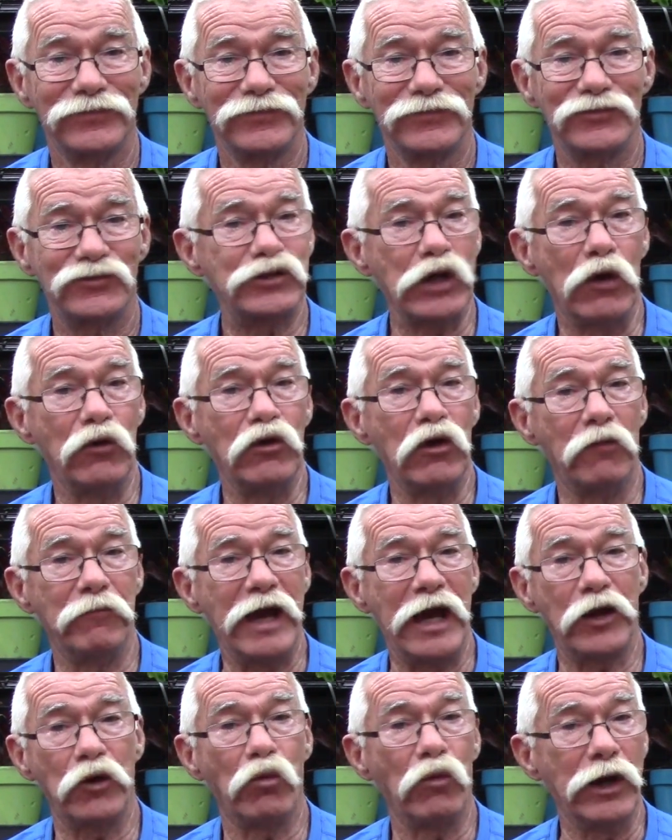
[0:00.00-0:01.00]
So no
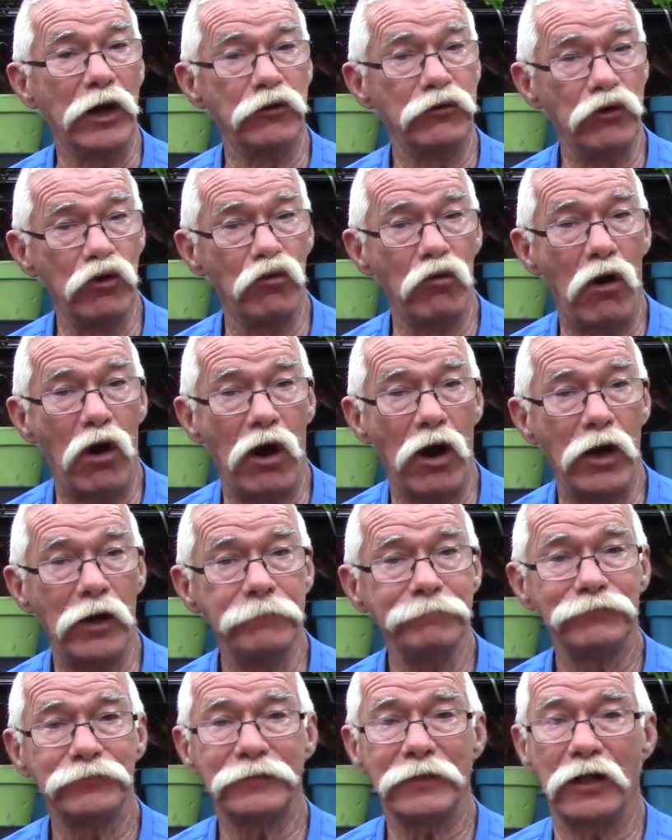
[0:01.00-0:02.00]
matter where you
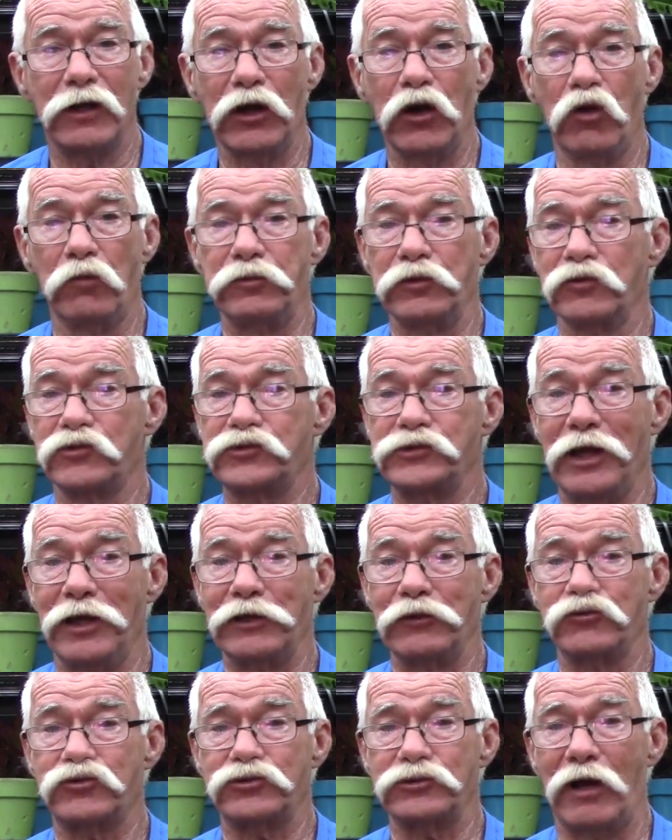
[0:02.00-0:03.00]
are, I hope your
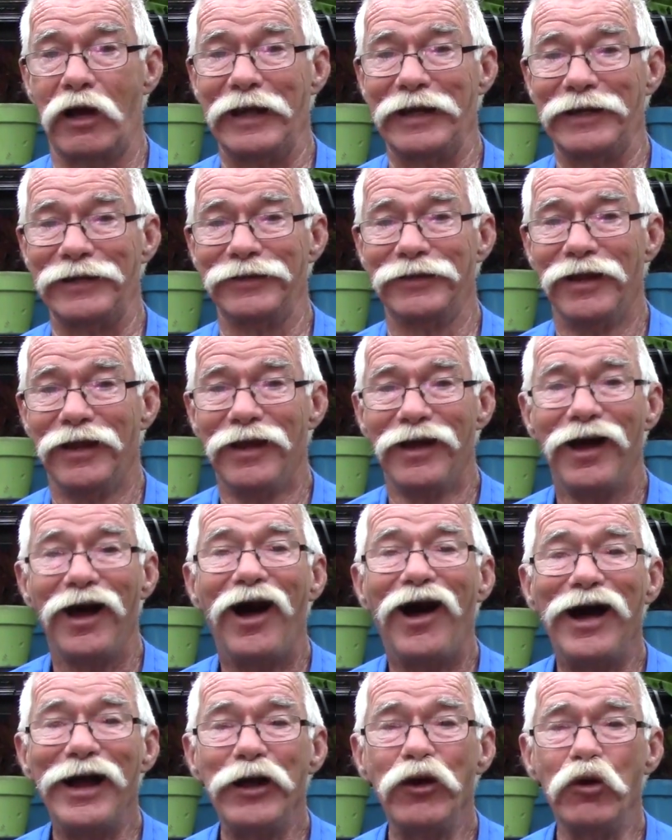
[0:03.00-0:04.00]
sun is shining.
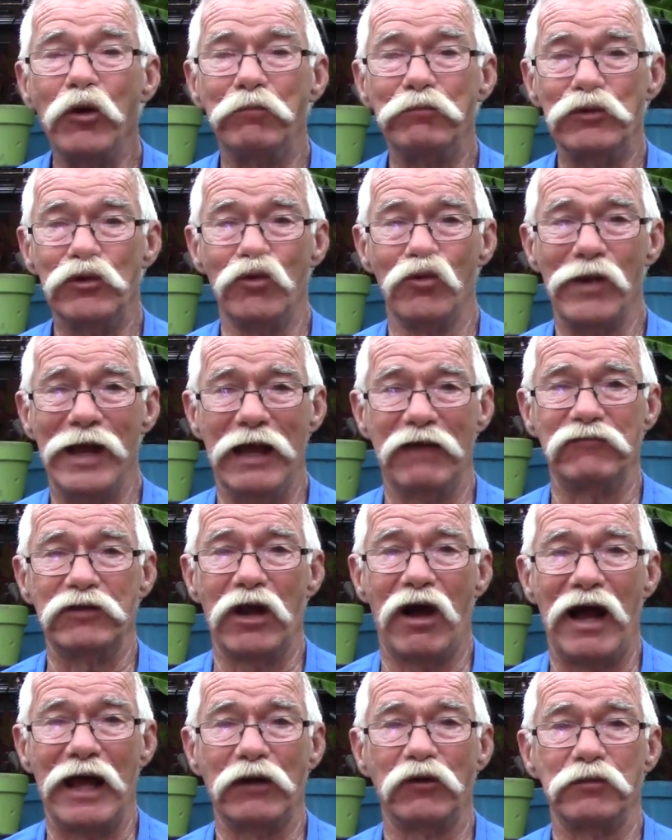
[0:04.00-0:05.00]
I hope you have
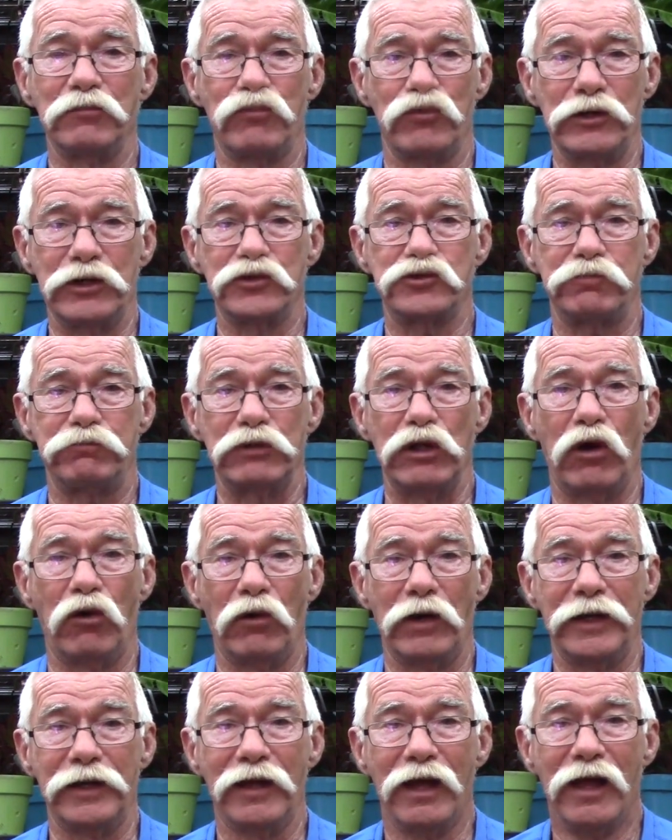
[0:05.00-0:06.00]
an island breeze
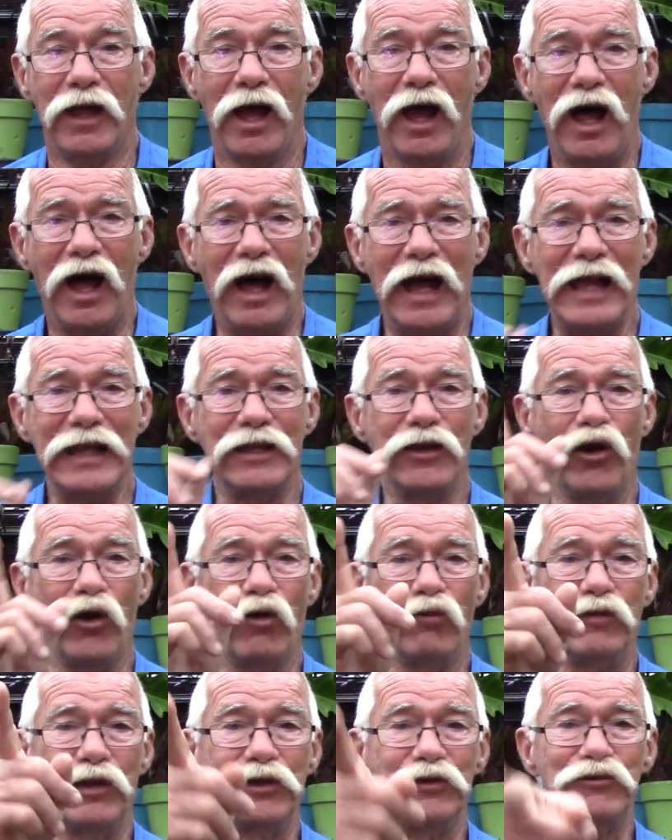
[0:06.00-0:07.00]
blowing. I
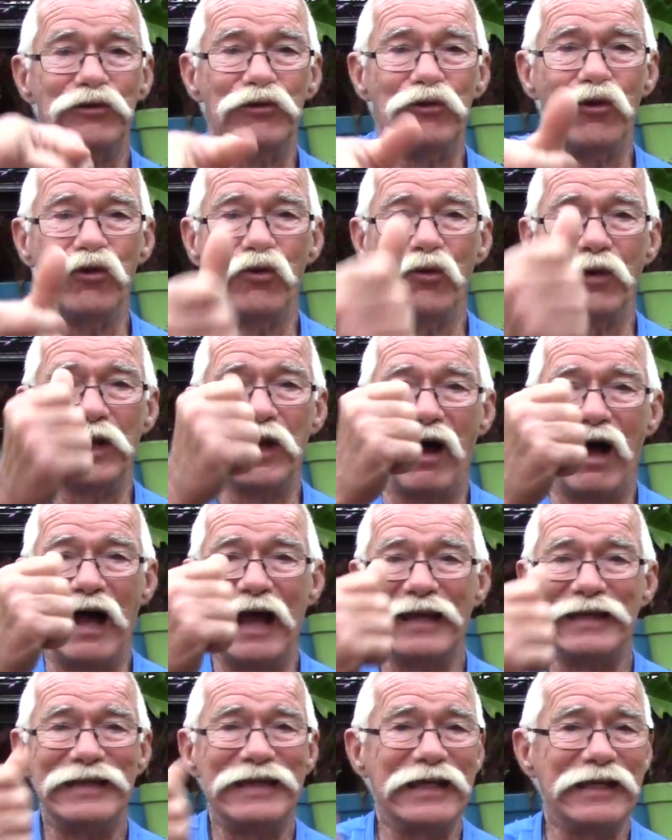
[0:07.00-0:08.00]
know that you and
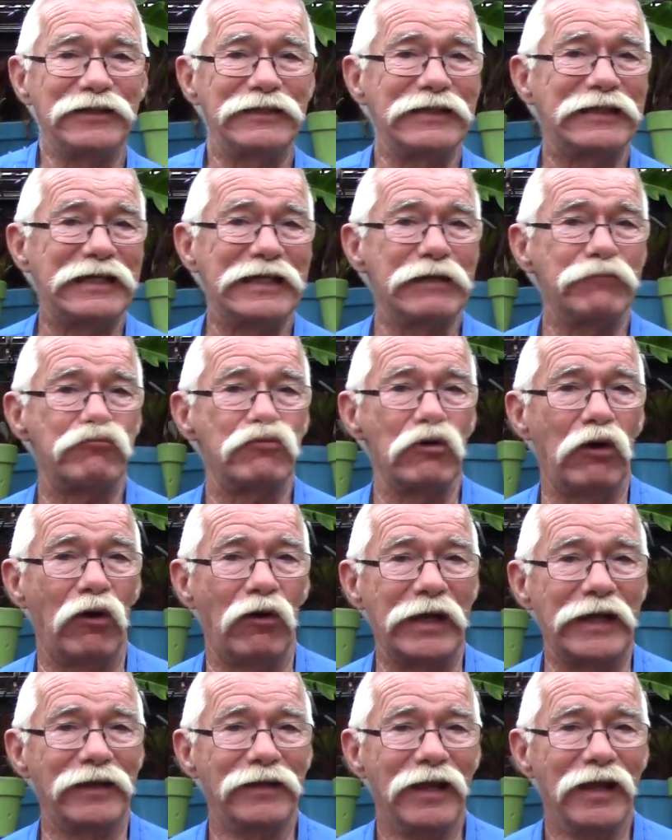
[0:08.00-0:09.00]
I need to keep
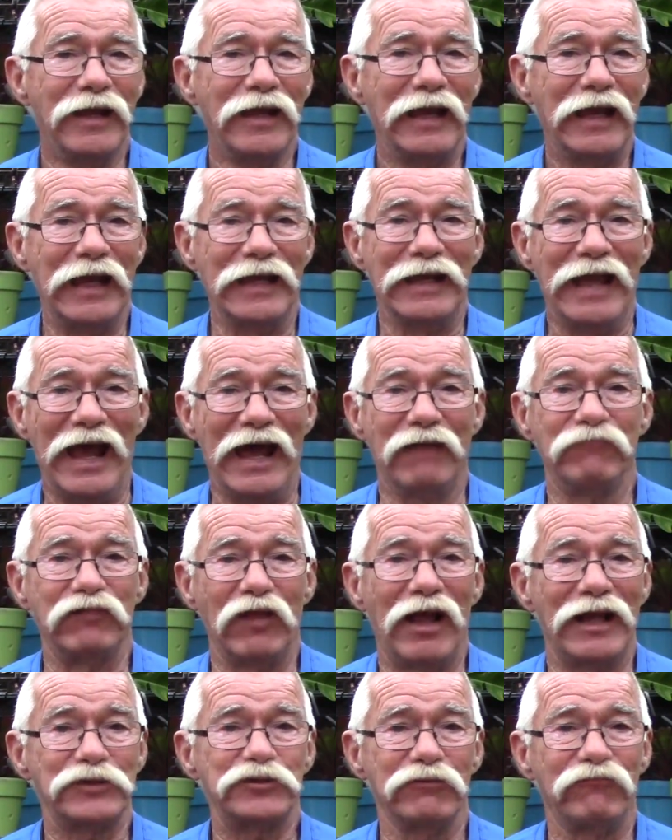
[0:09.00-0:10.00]
growing and have
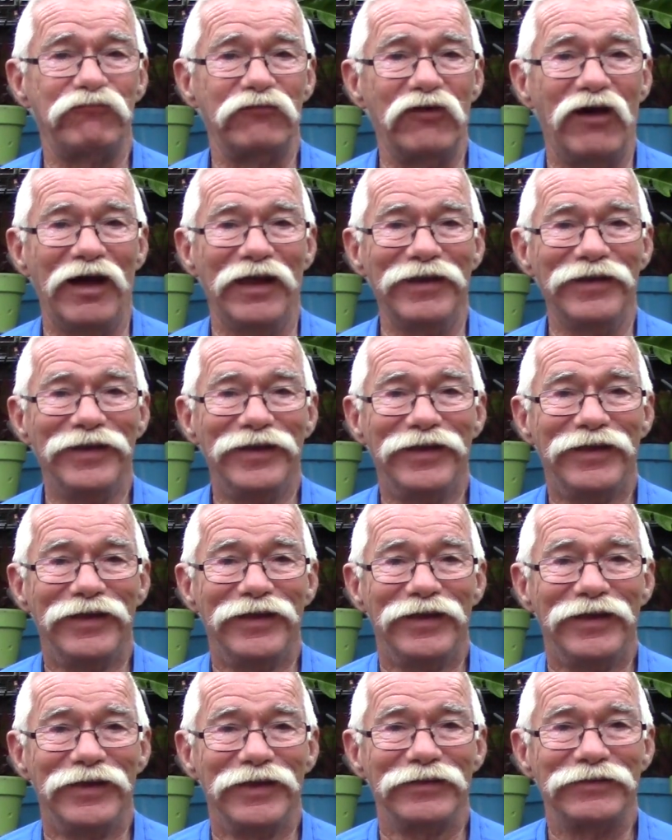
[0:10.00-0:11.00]
lots of fun.
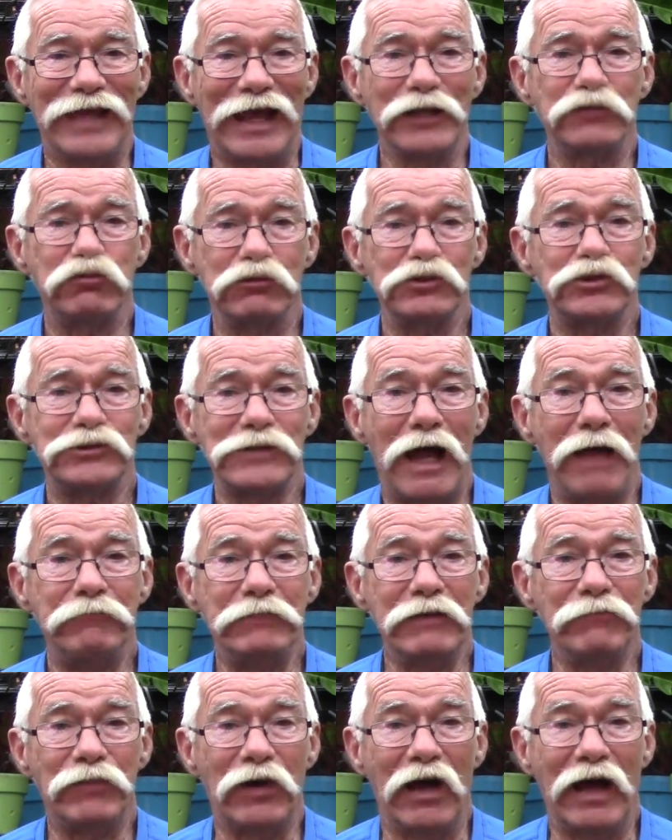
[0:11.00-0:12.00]
Thanks for
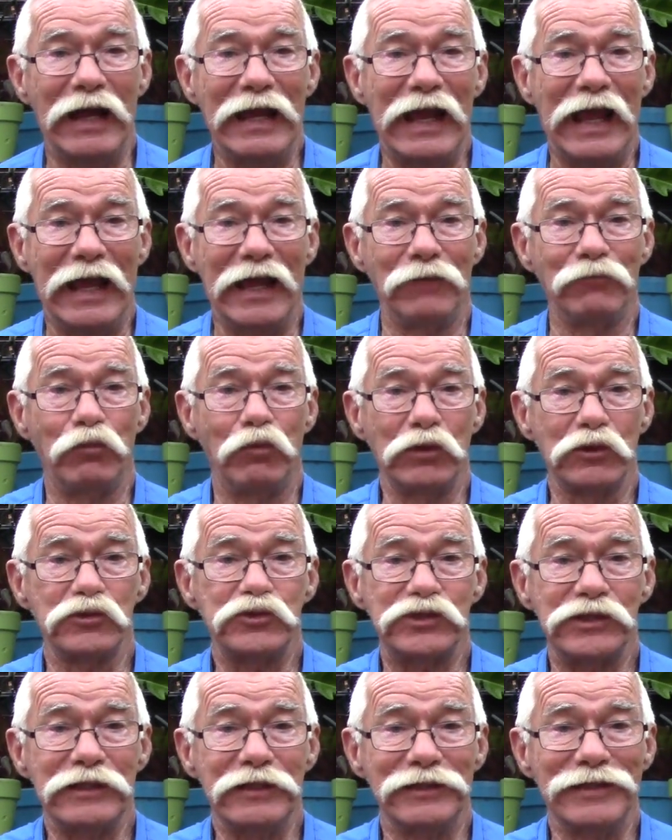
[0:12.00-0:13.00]
stopping by, and we'll
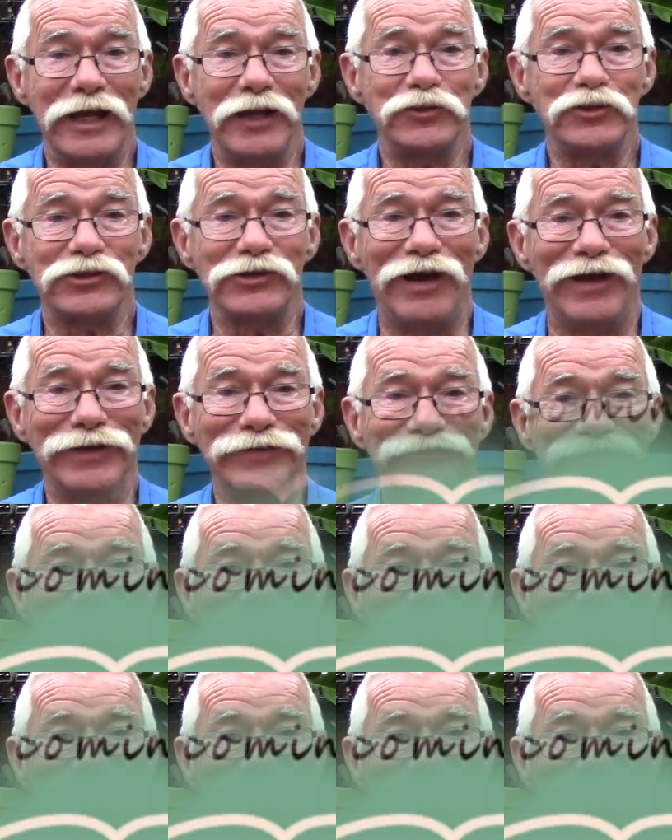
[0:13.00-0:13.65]
see you next time.